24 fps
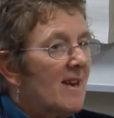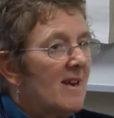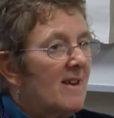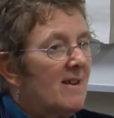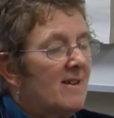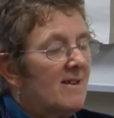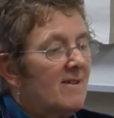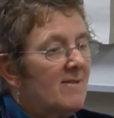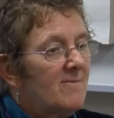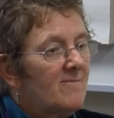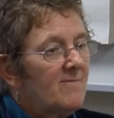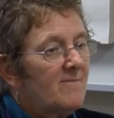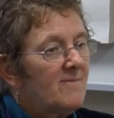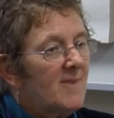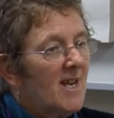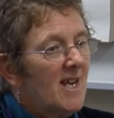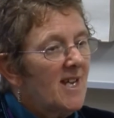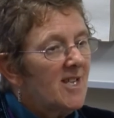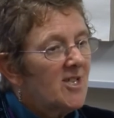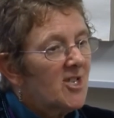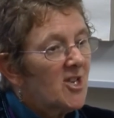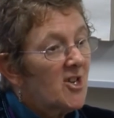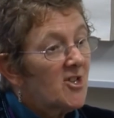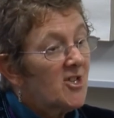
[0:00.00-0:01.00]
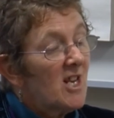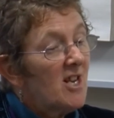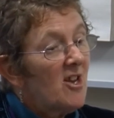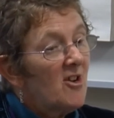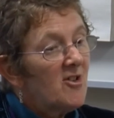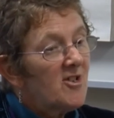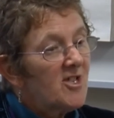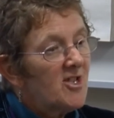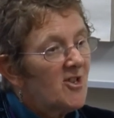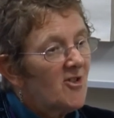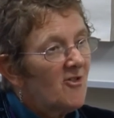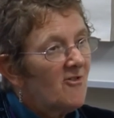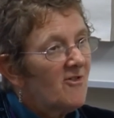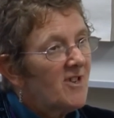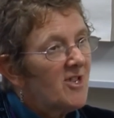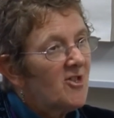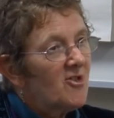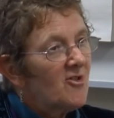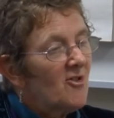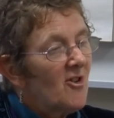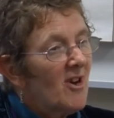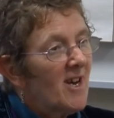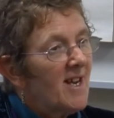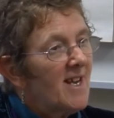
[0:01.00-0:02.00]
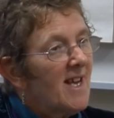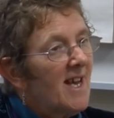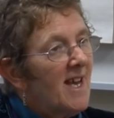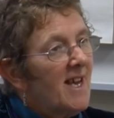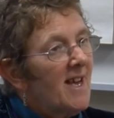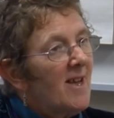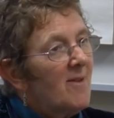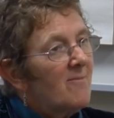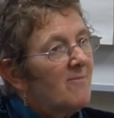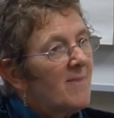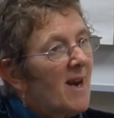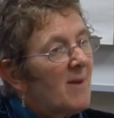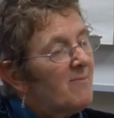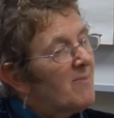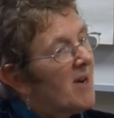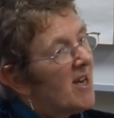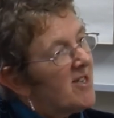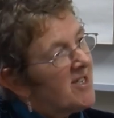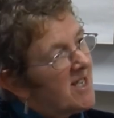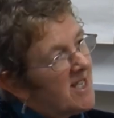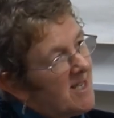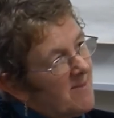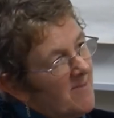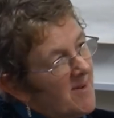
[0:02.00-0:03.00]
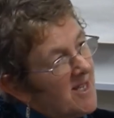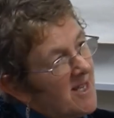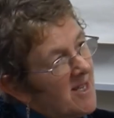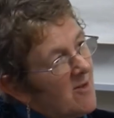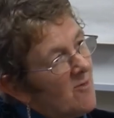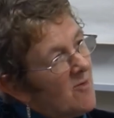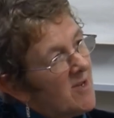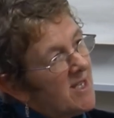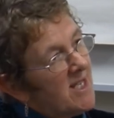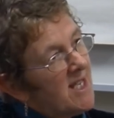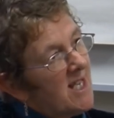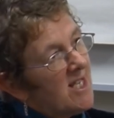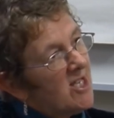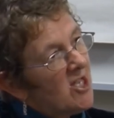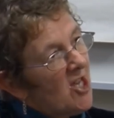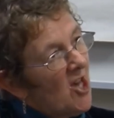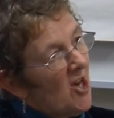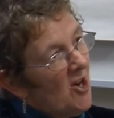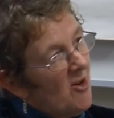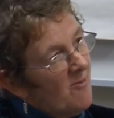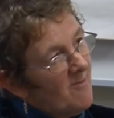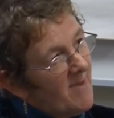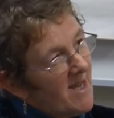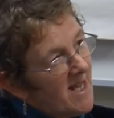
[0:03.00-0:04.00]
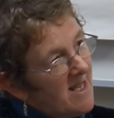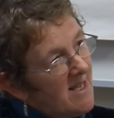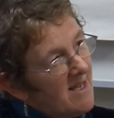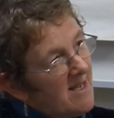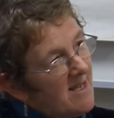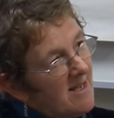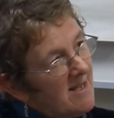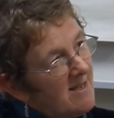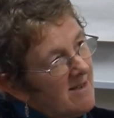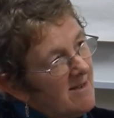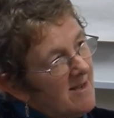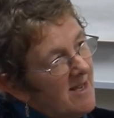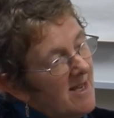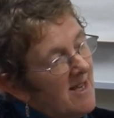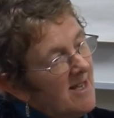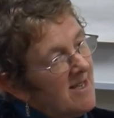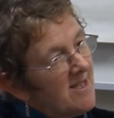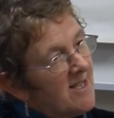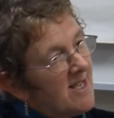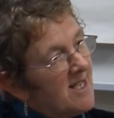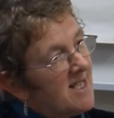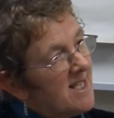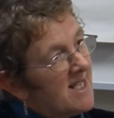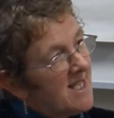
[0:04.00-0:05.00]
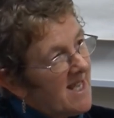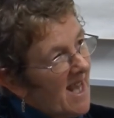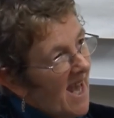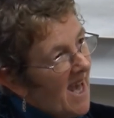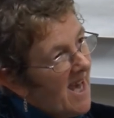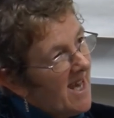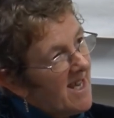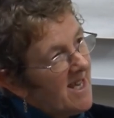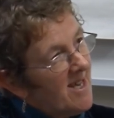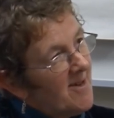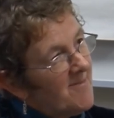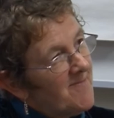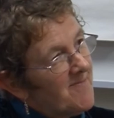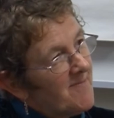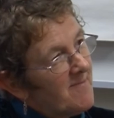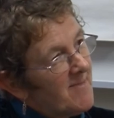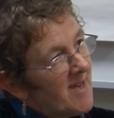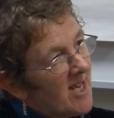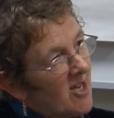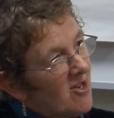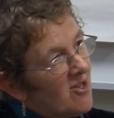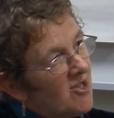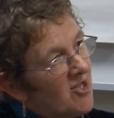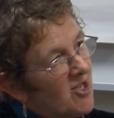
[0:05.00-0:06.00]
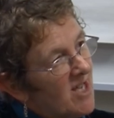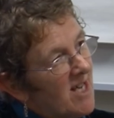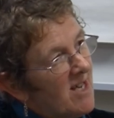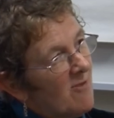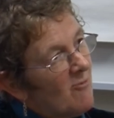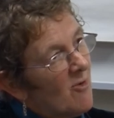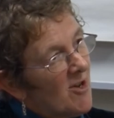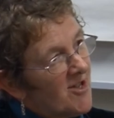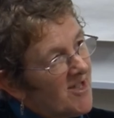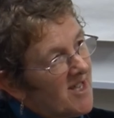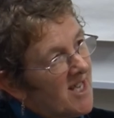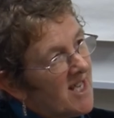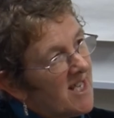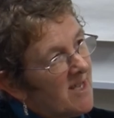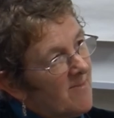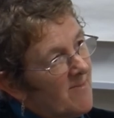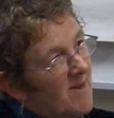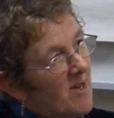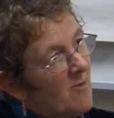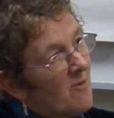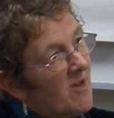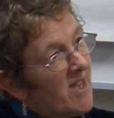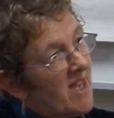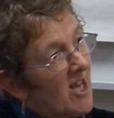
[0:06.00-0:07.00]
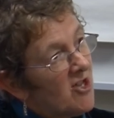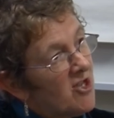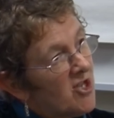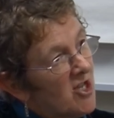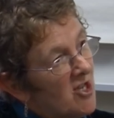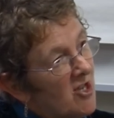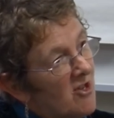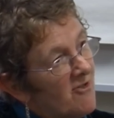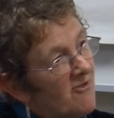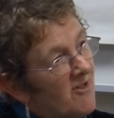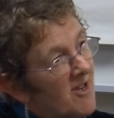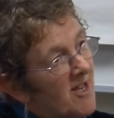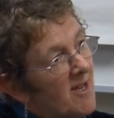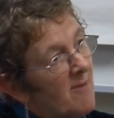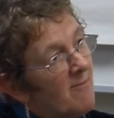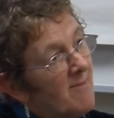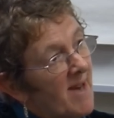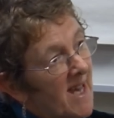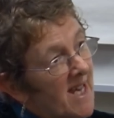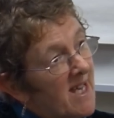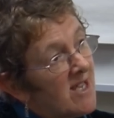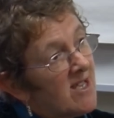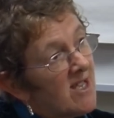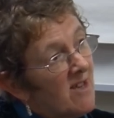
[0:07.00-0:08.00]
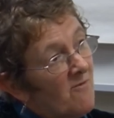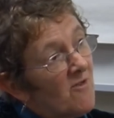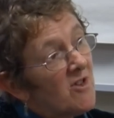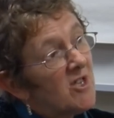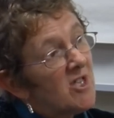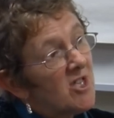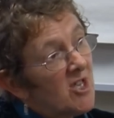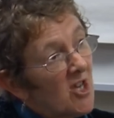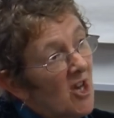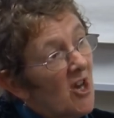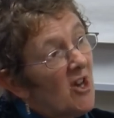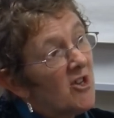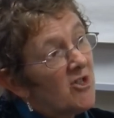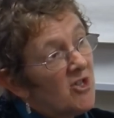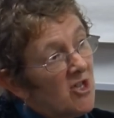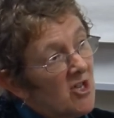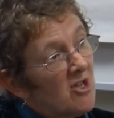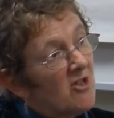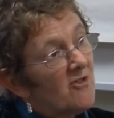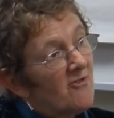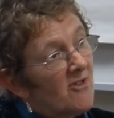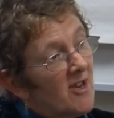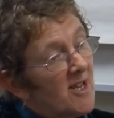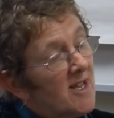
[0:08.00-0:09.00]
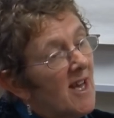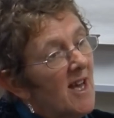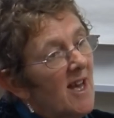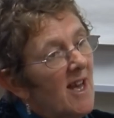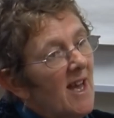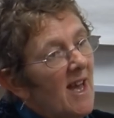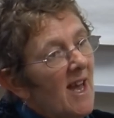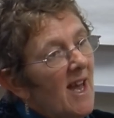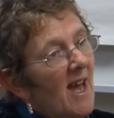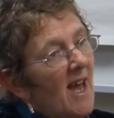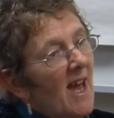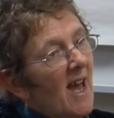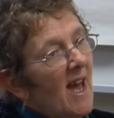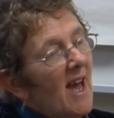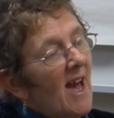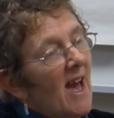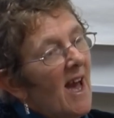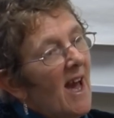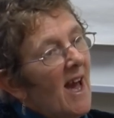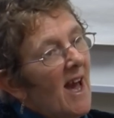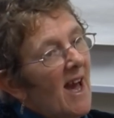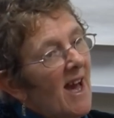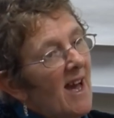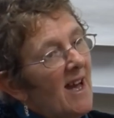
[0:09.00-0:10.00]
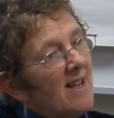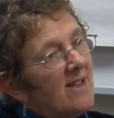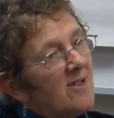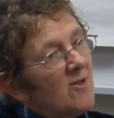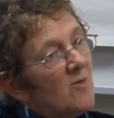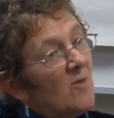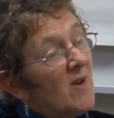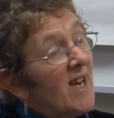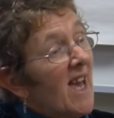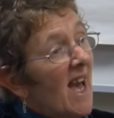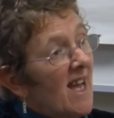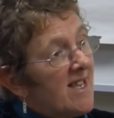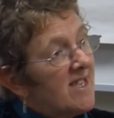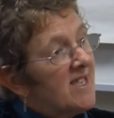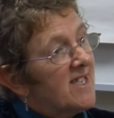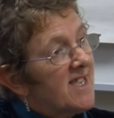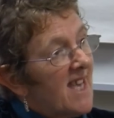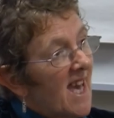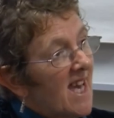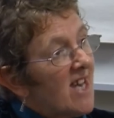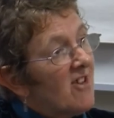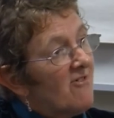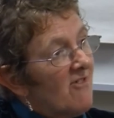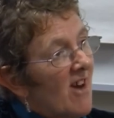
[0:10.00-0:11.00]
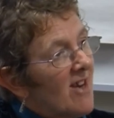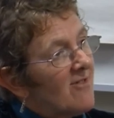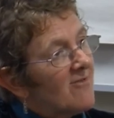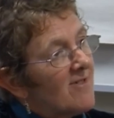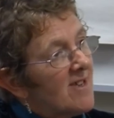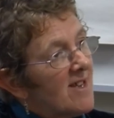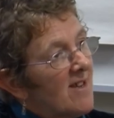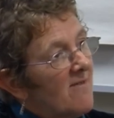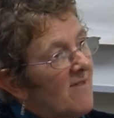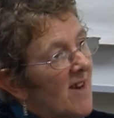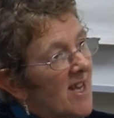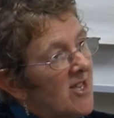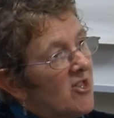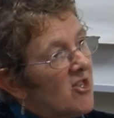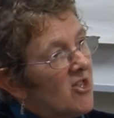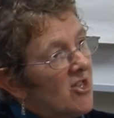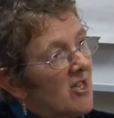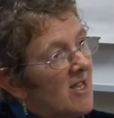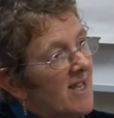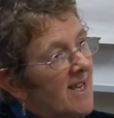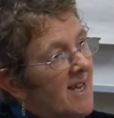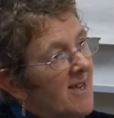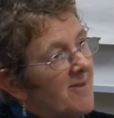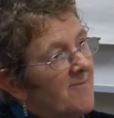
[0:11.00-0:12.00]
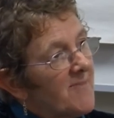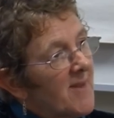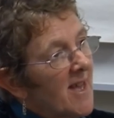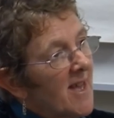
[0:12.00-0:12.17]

To cut a long story short, my participant was determined to stay because she wanted to be with her children and make a difference to her children. Mm-hmm. And we had to take her out eventually.